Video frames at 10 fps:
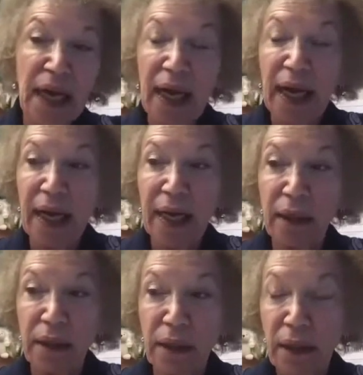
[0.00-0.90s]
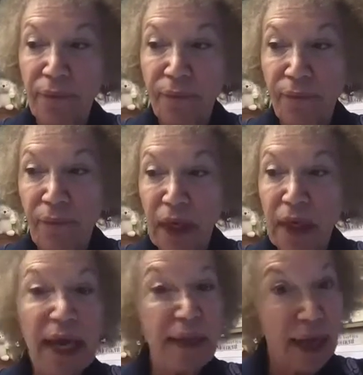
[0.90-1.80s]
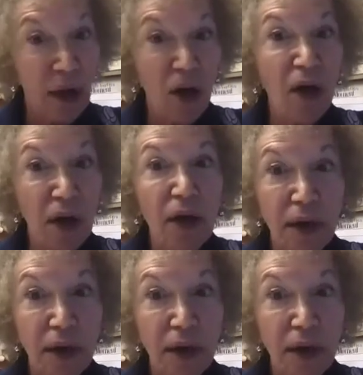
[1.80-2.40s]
And yet they are